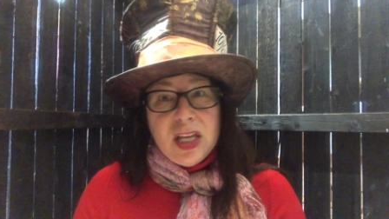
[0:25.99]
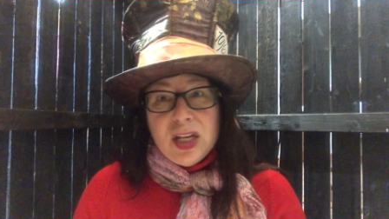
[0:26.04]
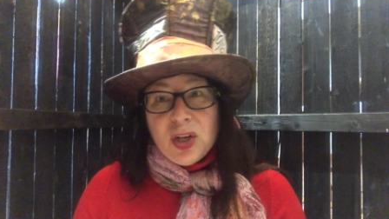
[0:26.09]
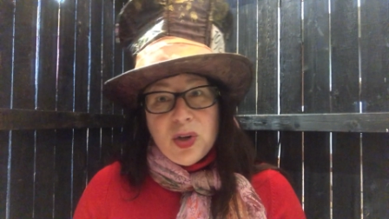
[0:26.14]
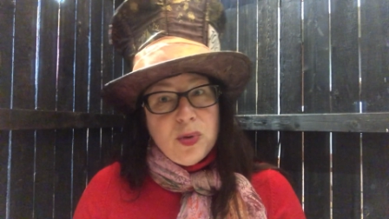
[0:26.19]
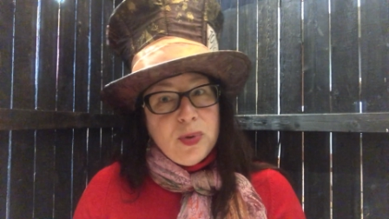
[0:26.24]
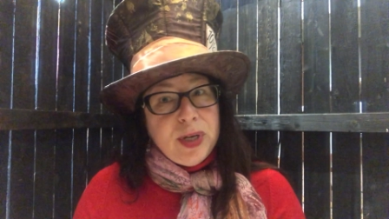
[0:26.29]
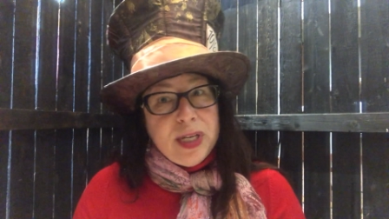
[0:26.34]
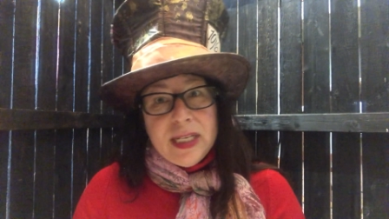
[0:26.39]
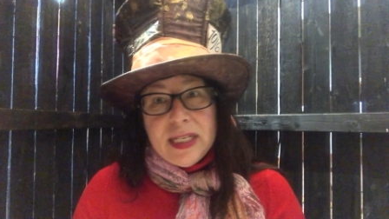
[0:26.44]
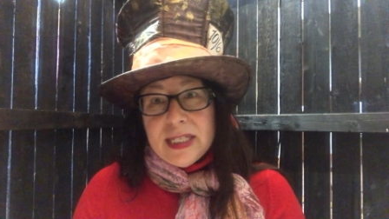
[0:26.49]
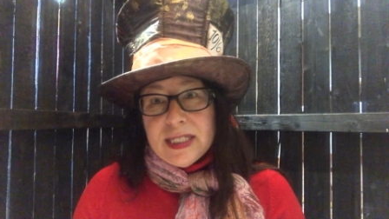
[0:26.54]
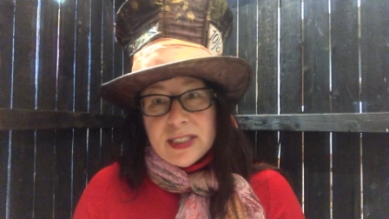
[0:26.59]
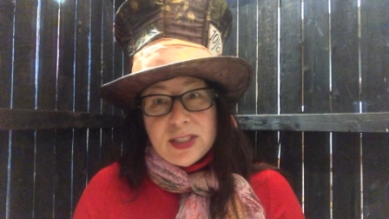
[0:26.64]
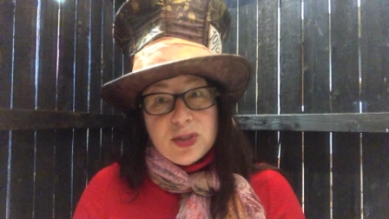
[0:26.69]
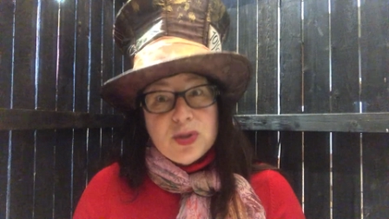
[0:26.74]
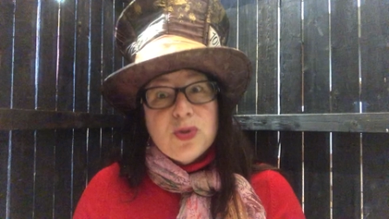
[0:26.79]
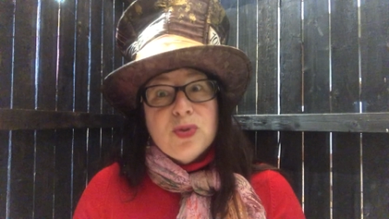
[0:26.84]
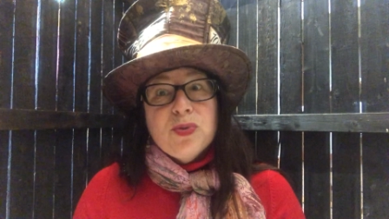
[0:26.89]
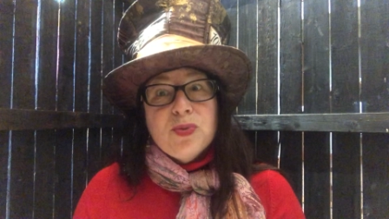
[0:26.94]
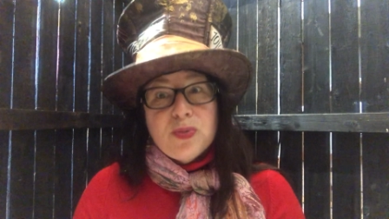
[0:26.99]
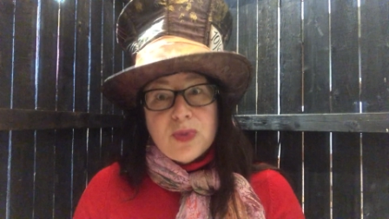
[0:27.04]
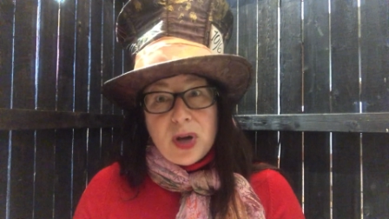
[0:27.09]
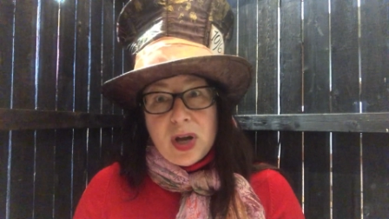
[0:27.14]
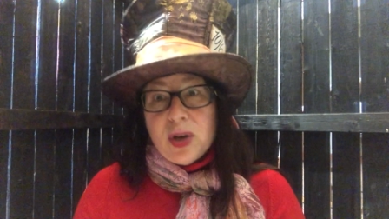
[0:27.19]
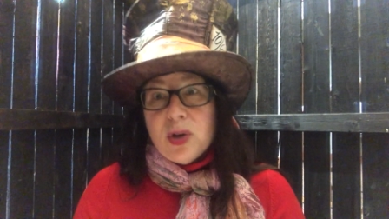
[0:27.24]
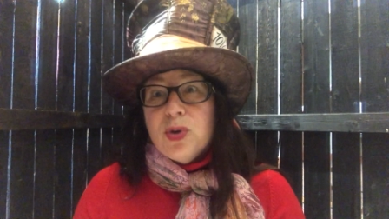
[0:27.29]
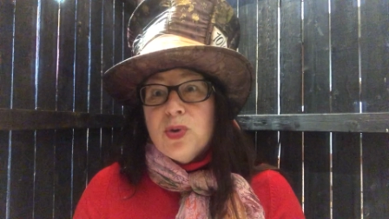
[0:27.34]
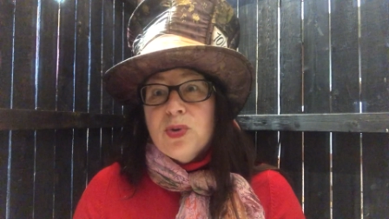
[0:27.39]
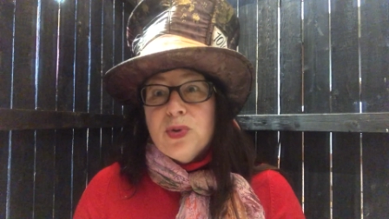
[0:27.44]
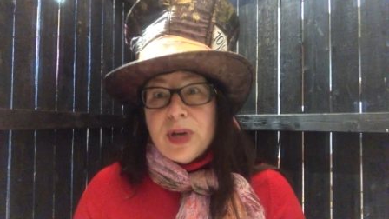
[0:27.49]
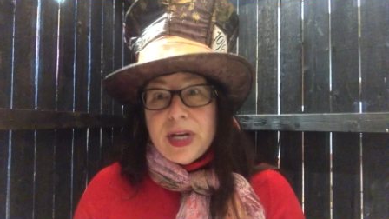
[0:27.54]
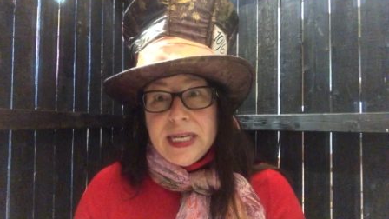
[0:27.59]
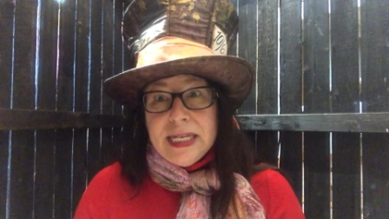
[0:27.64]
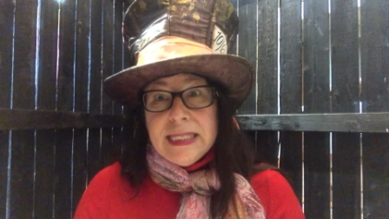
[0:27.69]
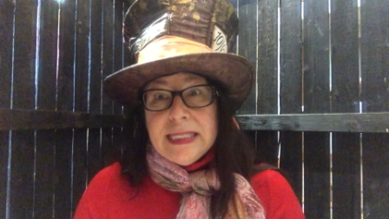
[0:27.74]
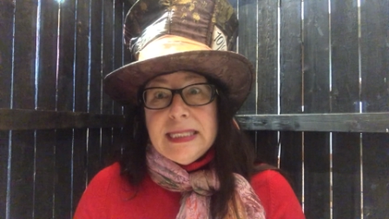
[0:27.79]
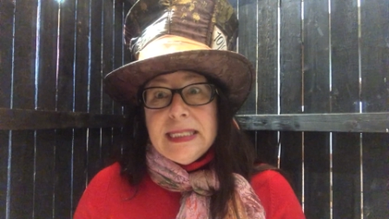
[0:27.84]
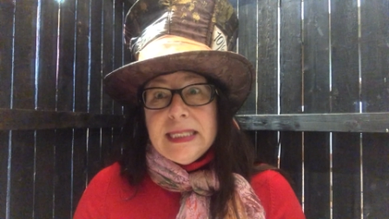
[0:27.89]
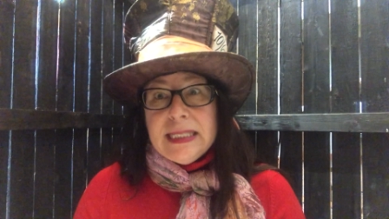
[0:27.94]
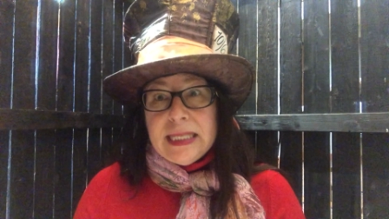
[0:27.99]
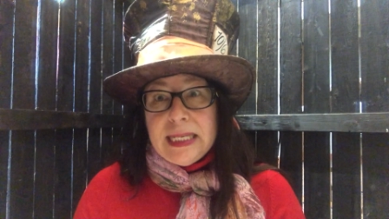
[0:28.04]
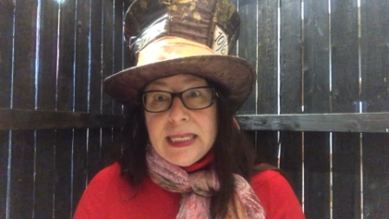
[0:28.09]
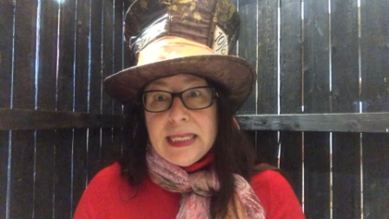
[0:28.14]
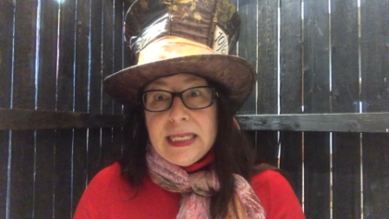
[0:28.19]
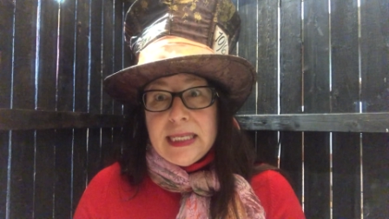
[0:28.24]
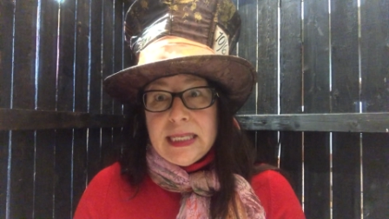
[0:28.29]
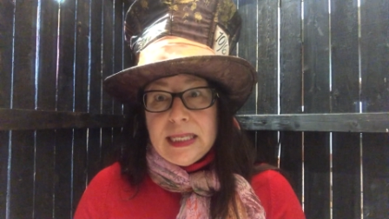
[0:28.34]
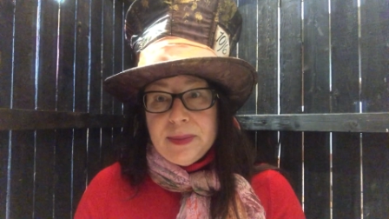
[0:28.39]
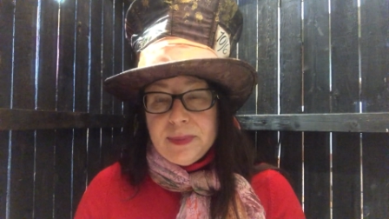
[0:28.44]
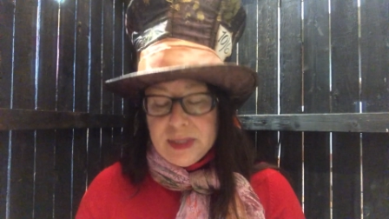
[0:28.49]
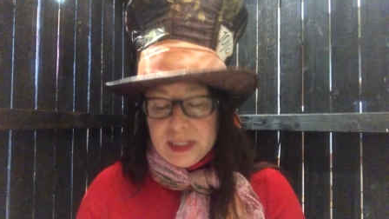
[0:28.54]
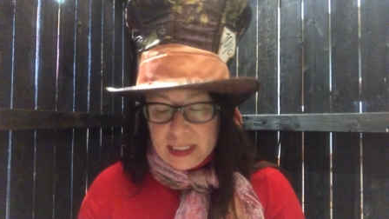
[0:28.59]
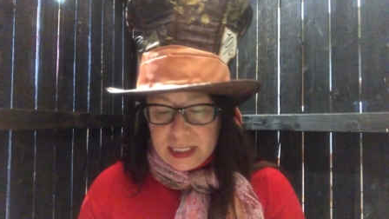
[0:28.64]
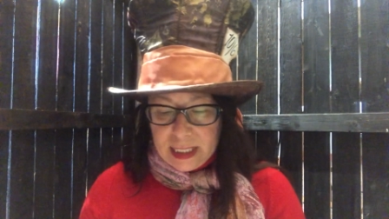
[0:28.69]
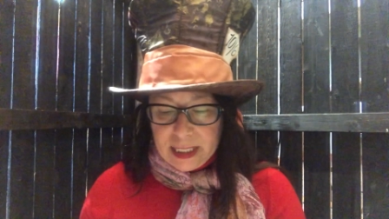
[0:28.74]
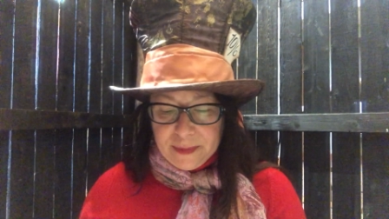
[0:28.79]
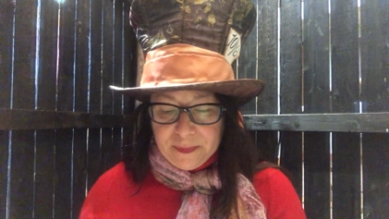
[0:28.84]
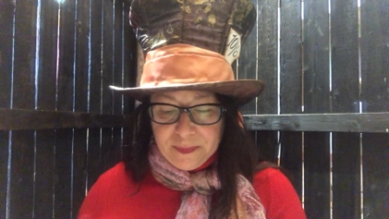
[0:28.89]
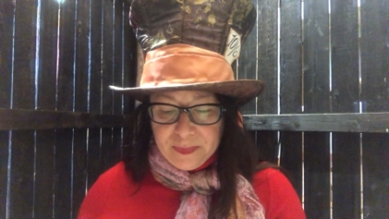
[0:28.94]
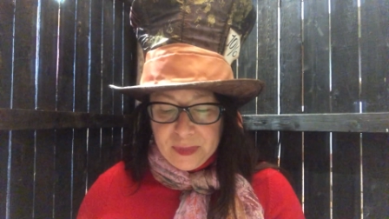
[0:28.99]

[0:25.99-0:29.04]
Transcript: Queen is cr a crazy lady, let me tell you.